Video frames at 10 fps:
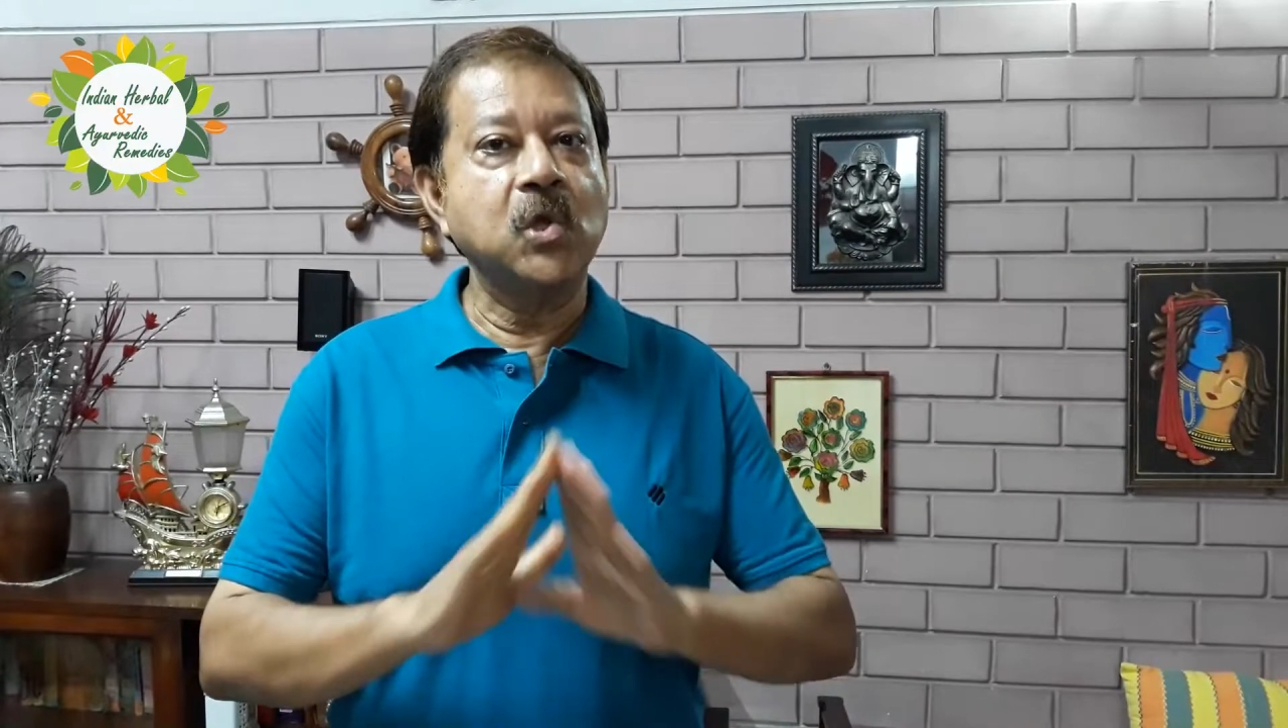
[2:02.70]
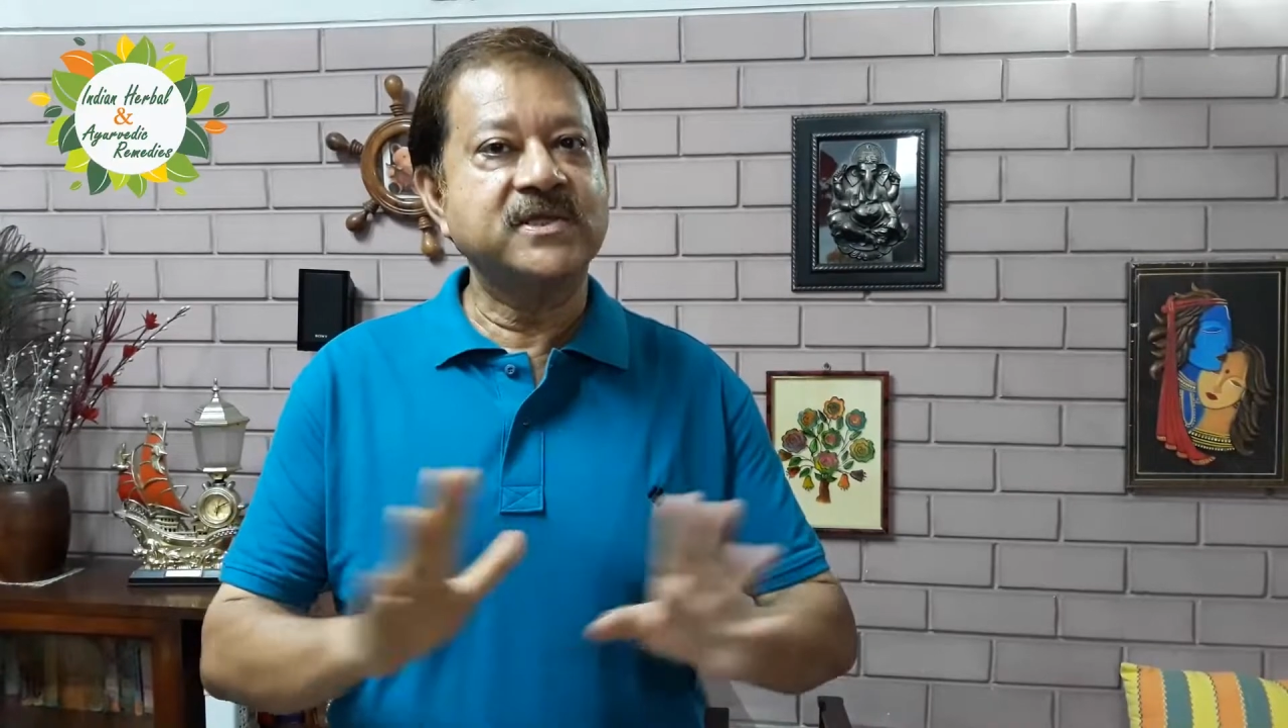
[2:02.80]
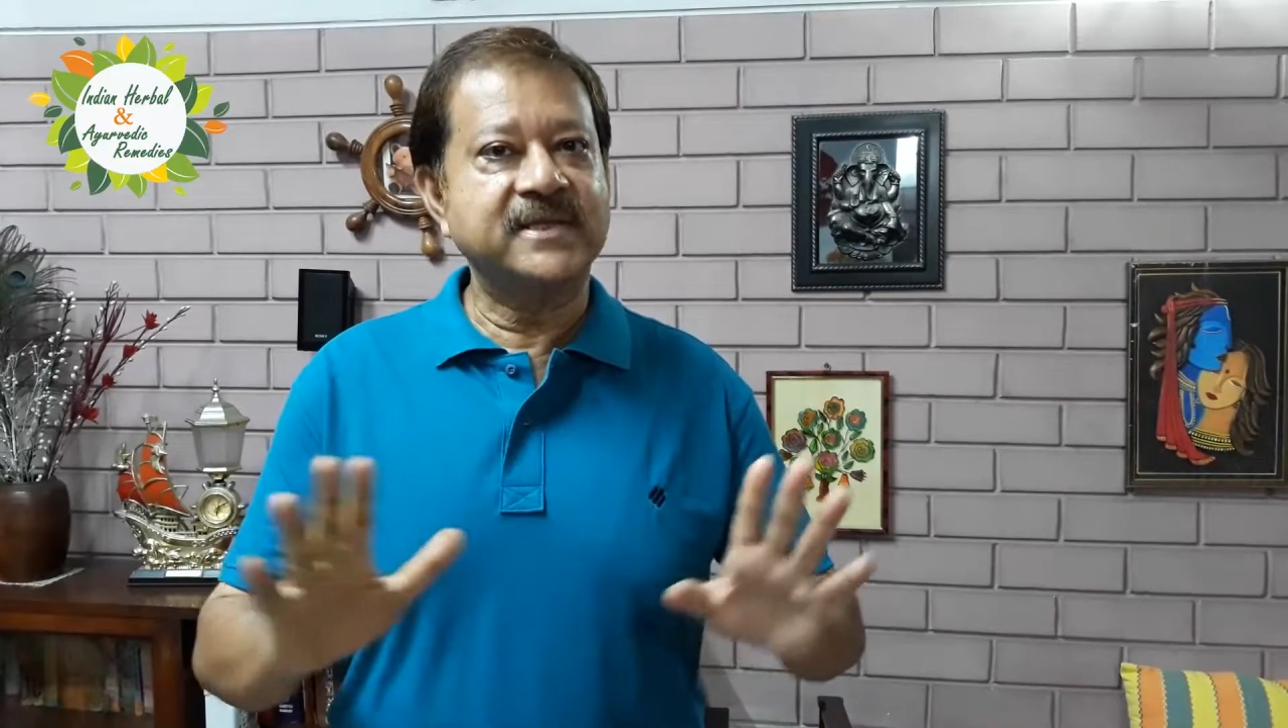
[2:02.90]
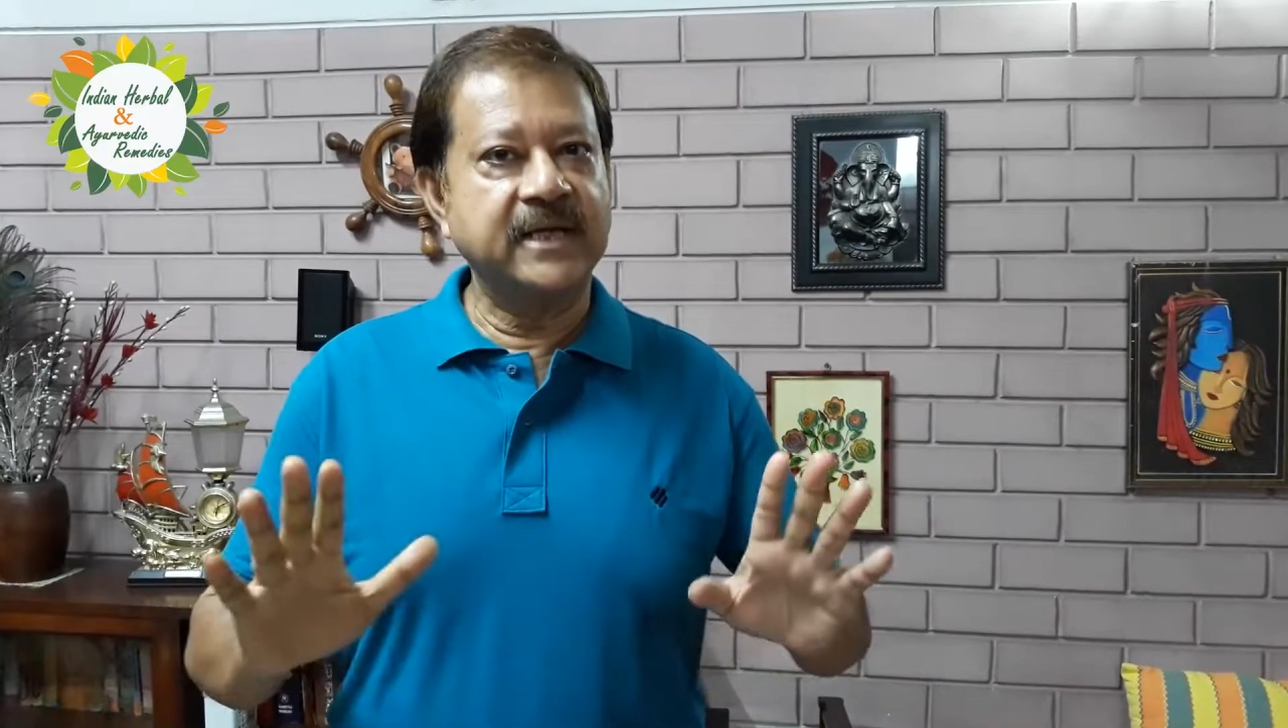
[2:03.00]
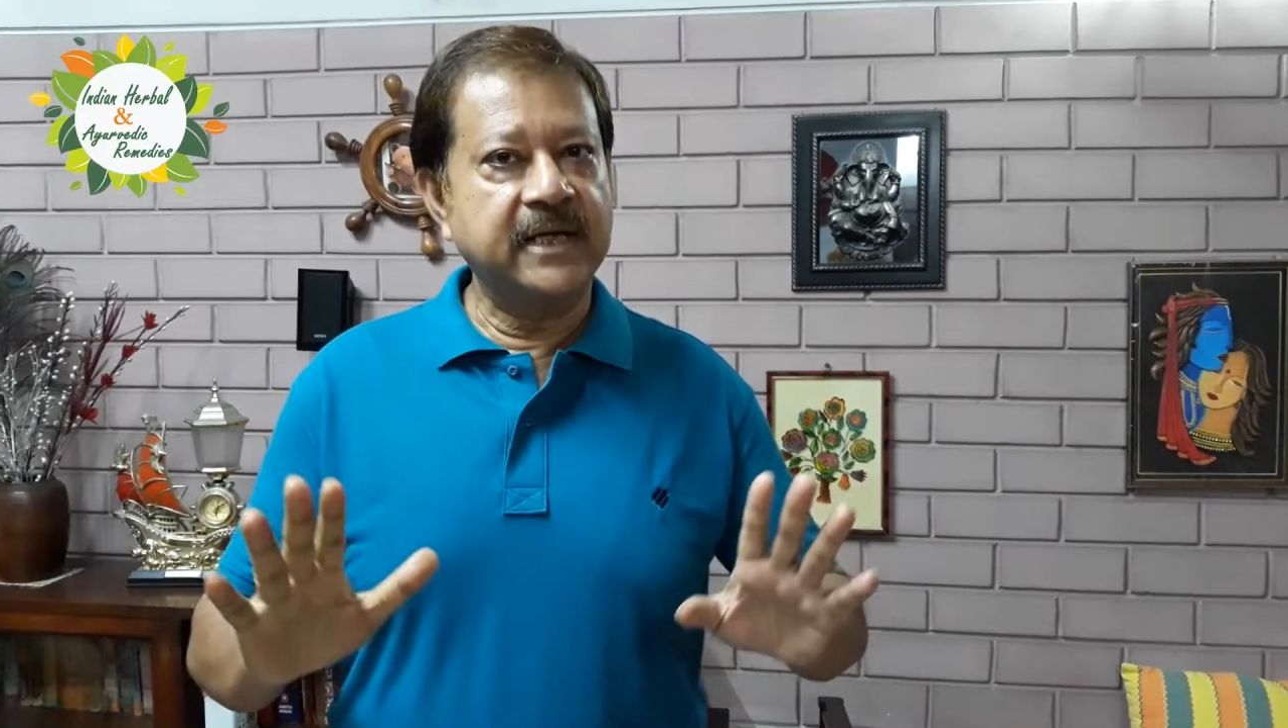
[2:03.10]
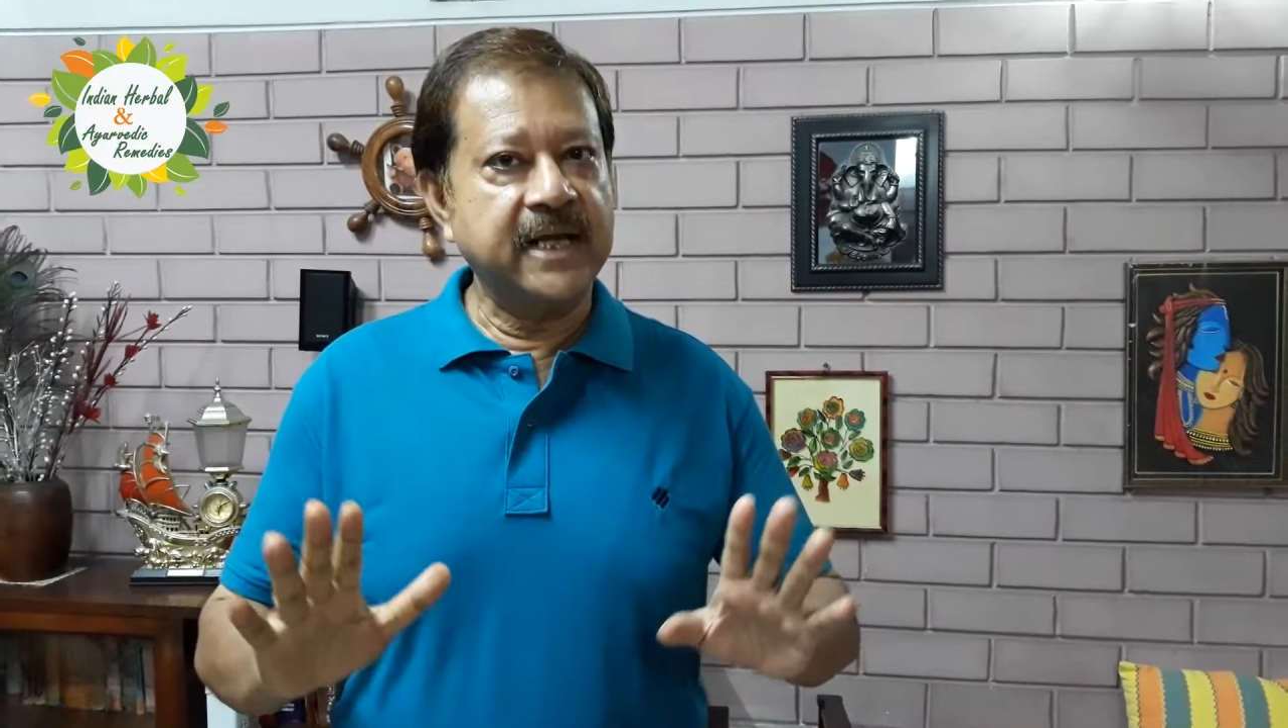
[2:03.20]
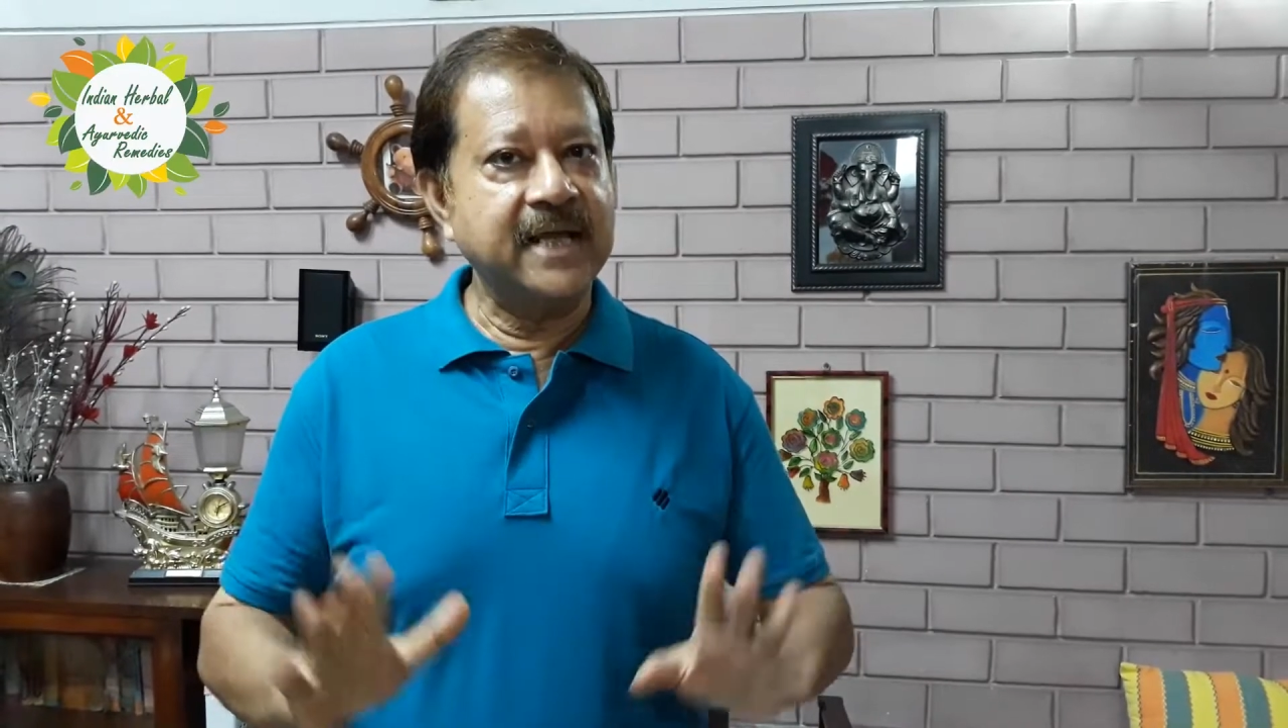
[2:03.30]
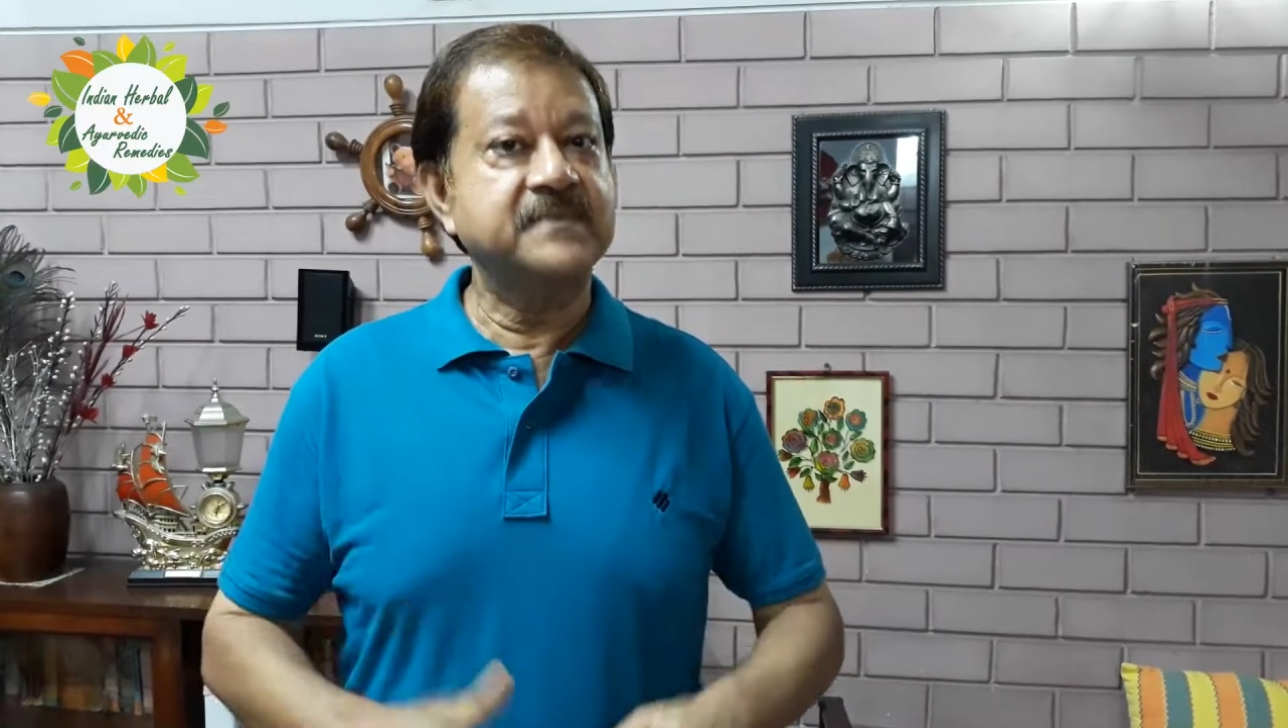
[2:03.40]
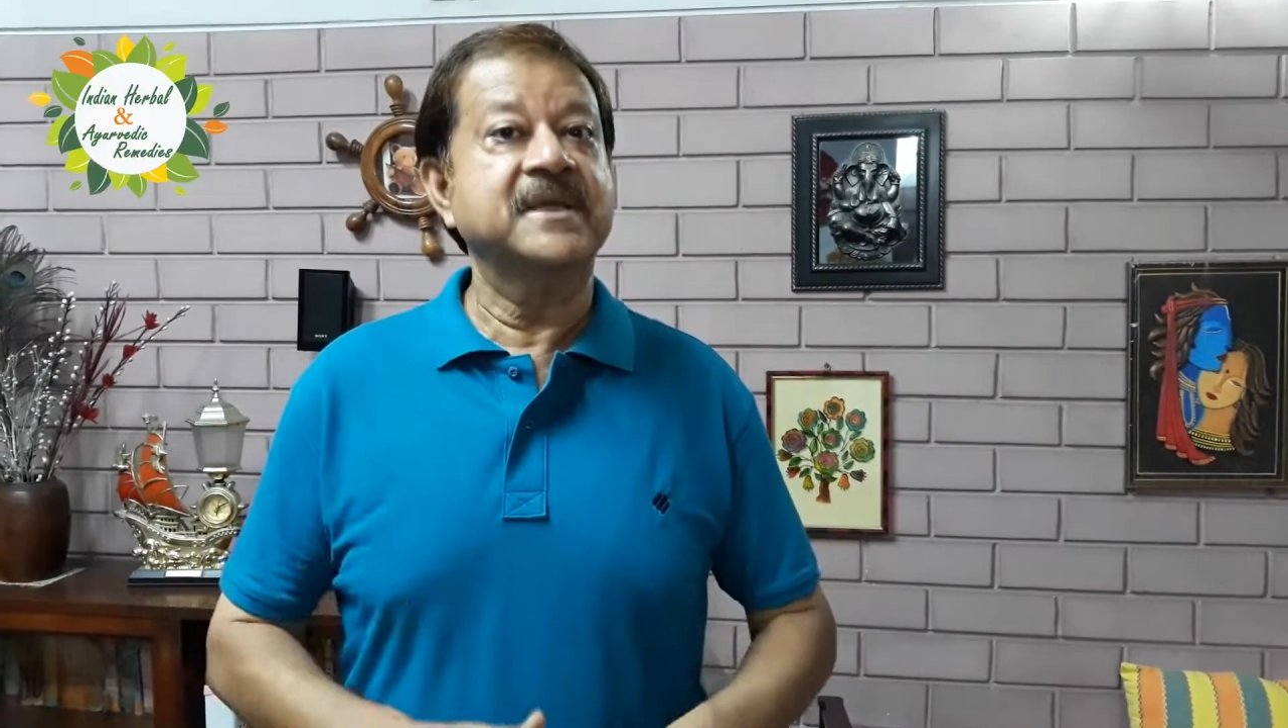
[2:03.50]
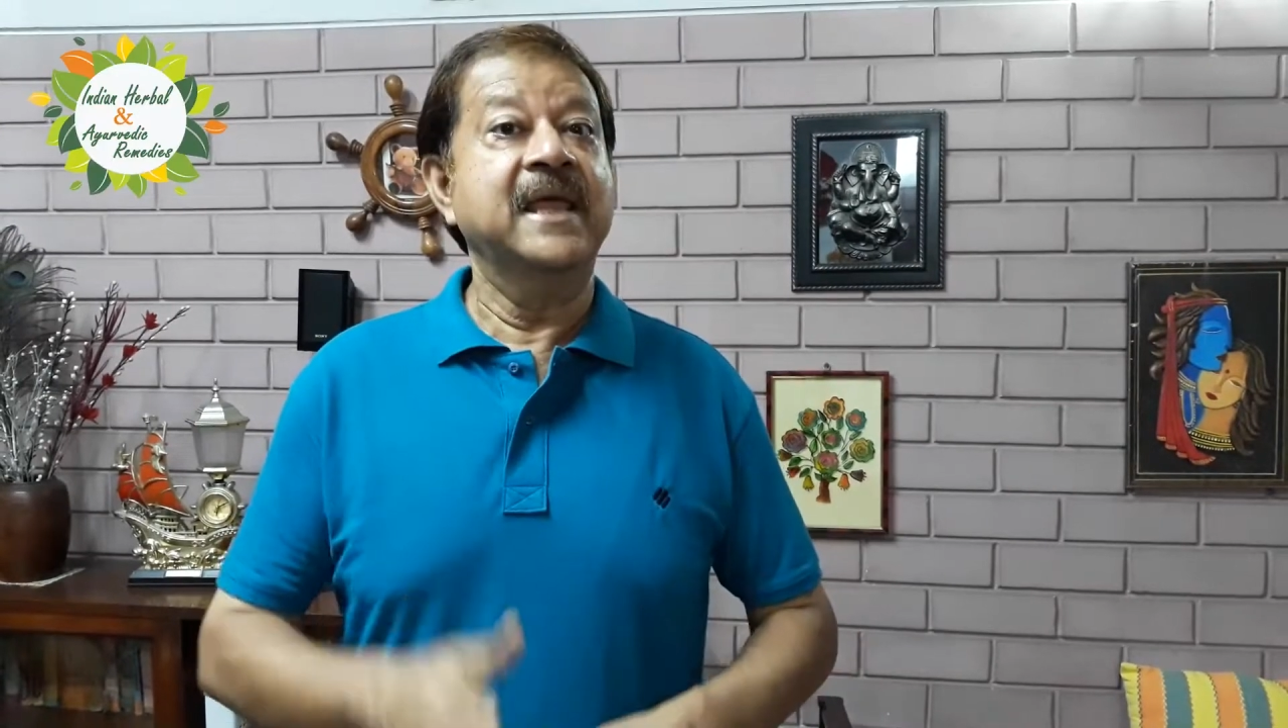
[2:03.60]
skin
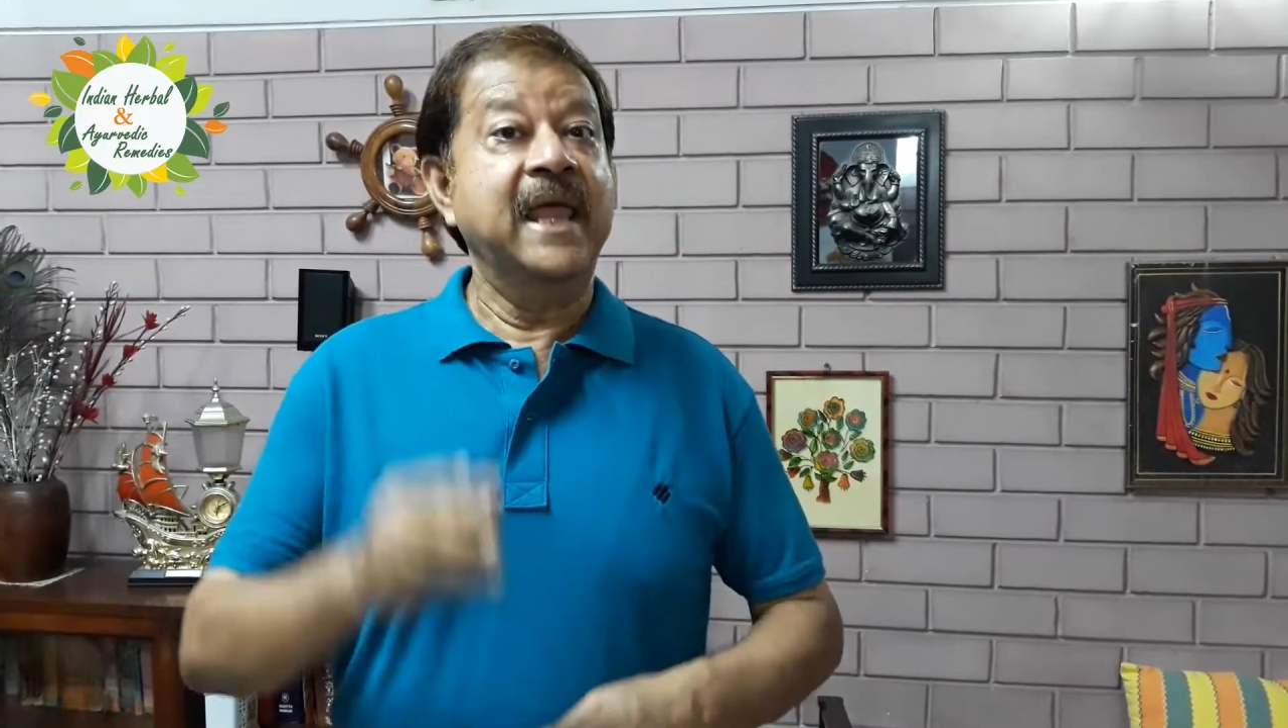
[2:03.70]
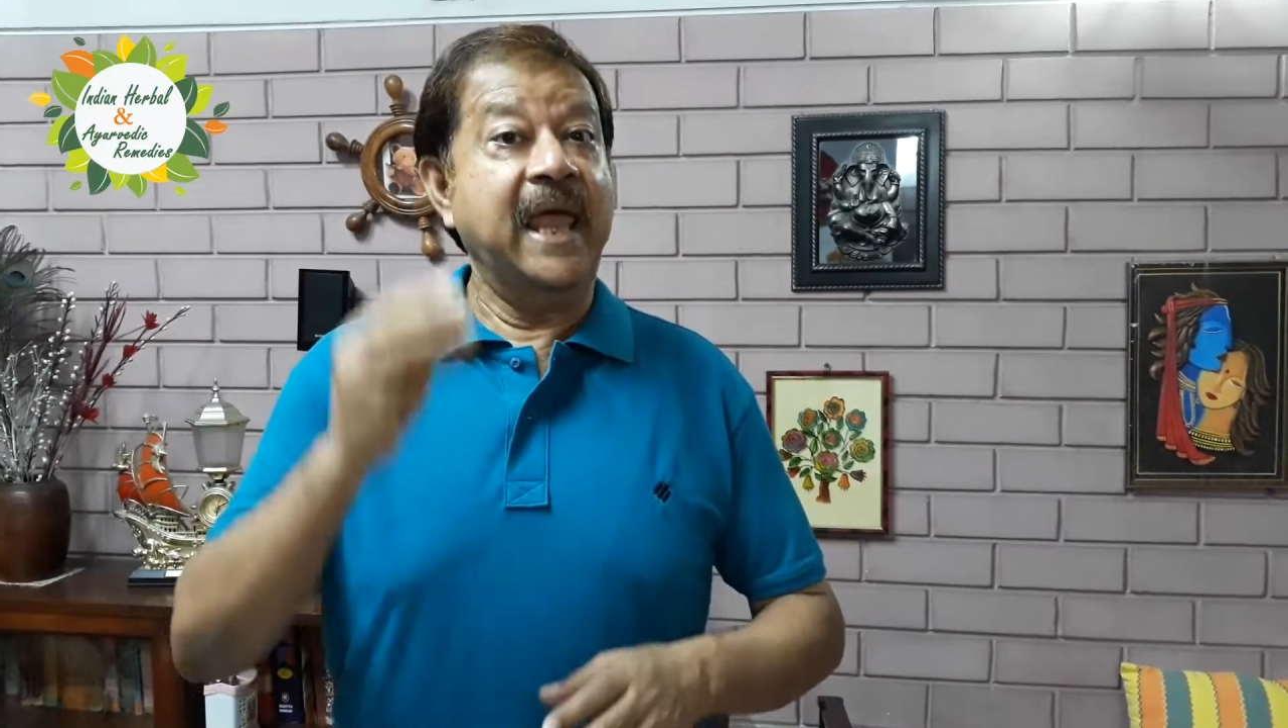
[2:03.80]
types